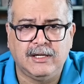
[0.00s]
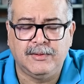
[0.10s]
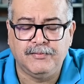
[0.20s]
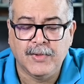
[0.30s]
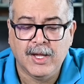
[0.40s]

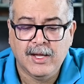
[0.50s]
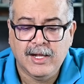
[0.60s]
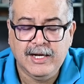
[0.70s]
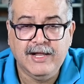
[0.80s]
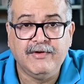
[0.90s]
um,
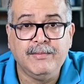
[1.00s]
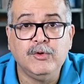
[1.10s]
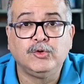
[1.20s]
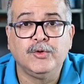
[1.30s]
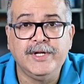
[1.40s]
live in
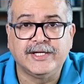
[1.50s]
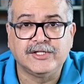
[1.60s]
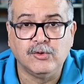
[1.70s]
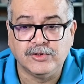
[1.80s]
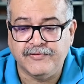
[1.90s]
mutually
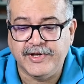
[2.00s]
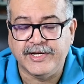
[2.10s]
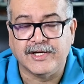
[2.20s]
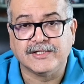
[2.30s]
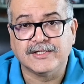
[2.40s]
exclusive
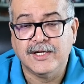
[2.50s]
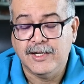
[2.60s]
areas.